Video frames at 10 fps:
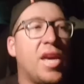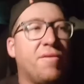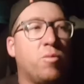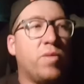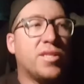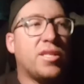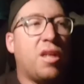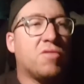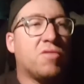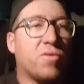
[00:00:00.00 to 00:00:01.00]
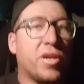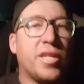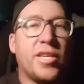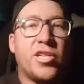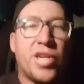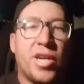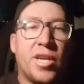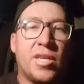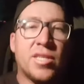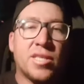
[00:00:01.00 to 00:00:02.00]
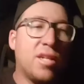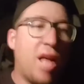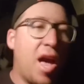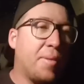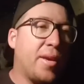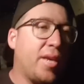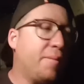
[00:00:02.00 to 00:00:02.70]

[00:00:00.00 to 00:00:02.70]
even when stuff's really shit, he's still happy.